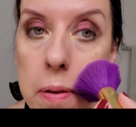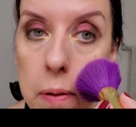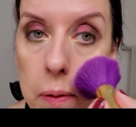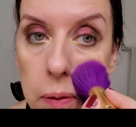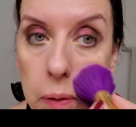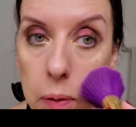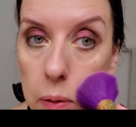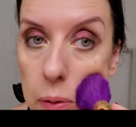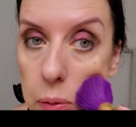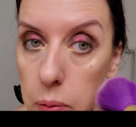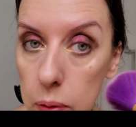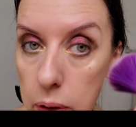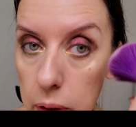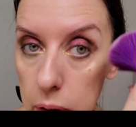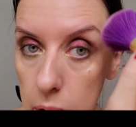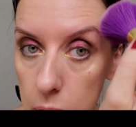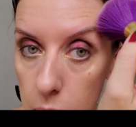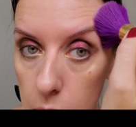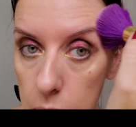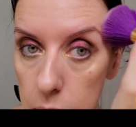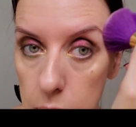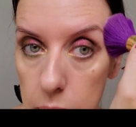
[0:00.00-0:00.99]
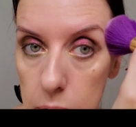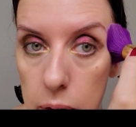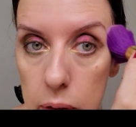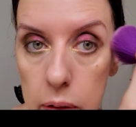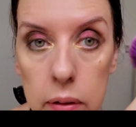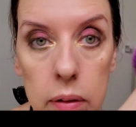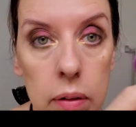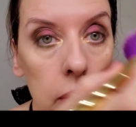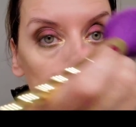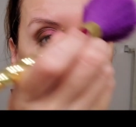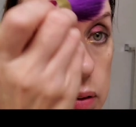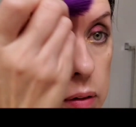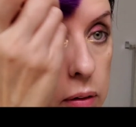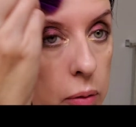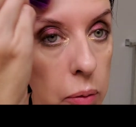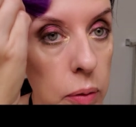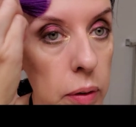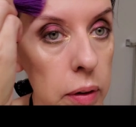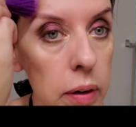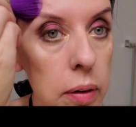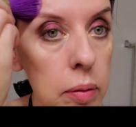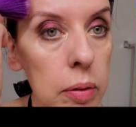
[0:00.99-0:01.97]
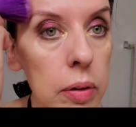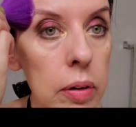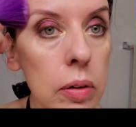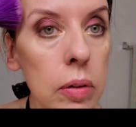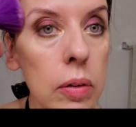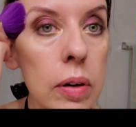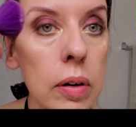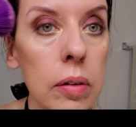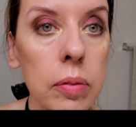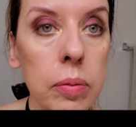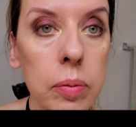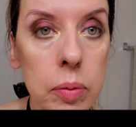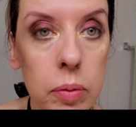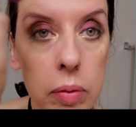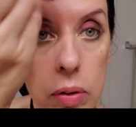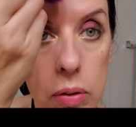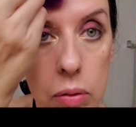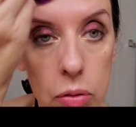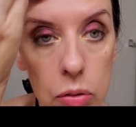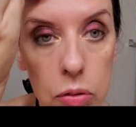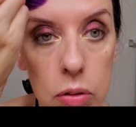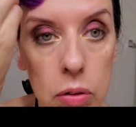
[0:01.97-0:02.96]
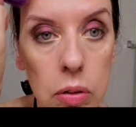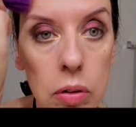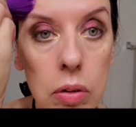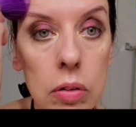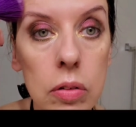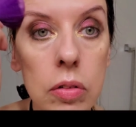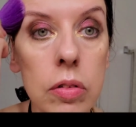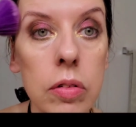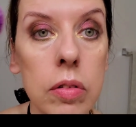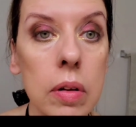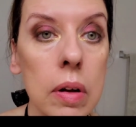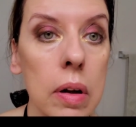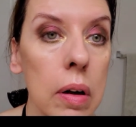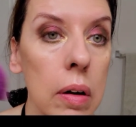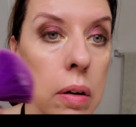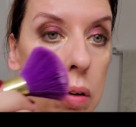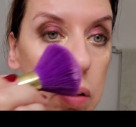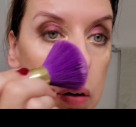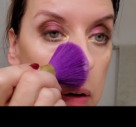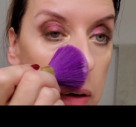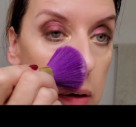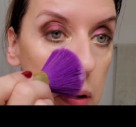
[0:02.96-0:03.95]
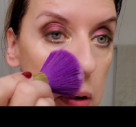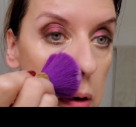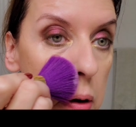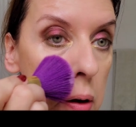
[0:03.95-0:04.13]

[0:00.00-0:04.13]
or wherever you have used your concealer,